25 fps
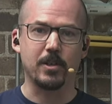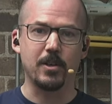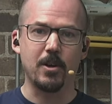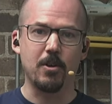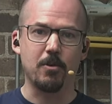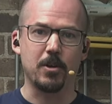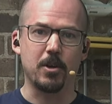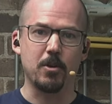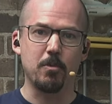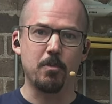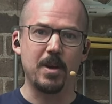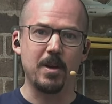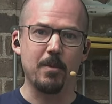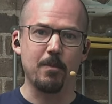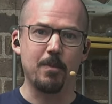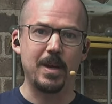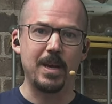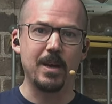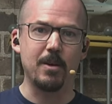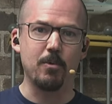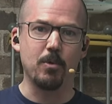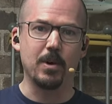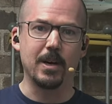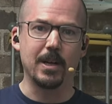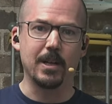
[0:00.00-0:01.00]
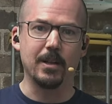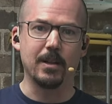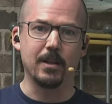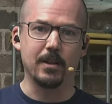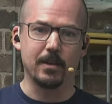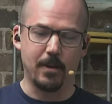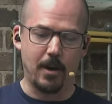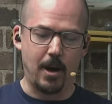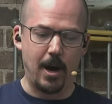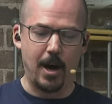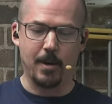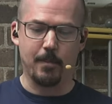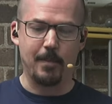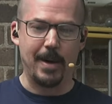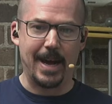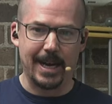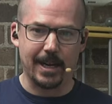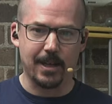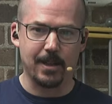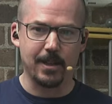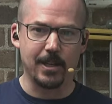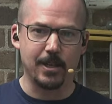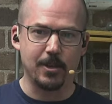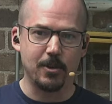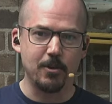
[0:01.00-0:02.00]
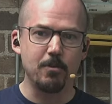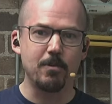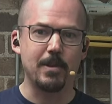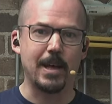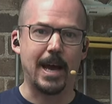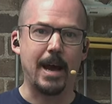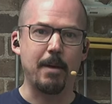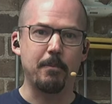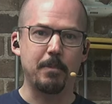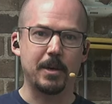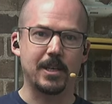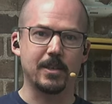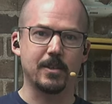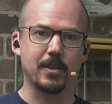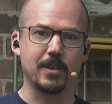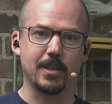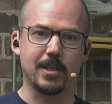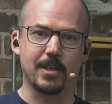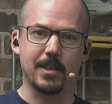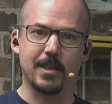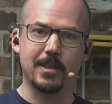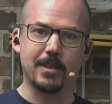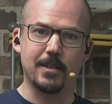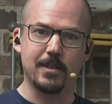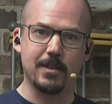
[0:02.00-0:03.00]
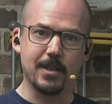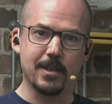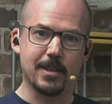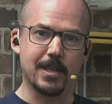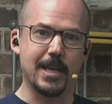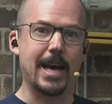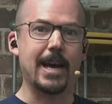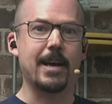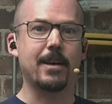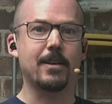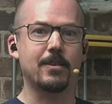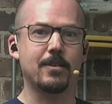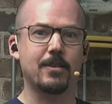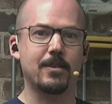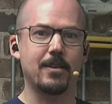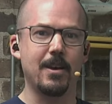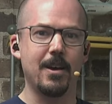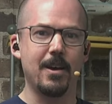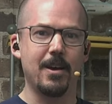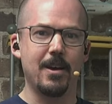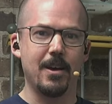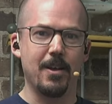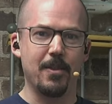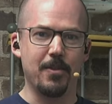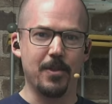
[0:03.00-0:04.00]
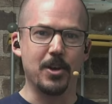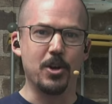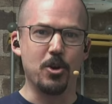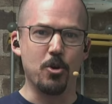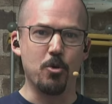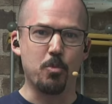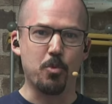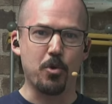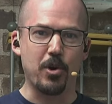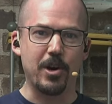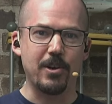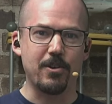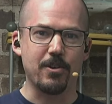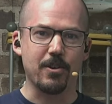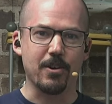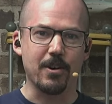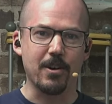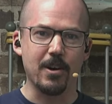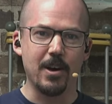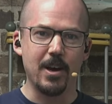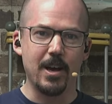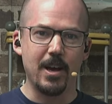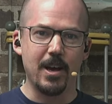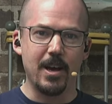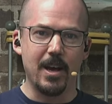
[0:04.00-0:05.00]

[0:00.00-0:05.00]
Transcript: No, UPnP will automatically do that because it detects the new printer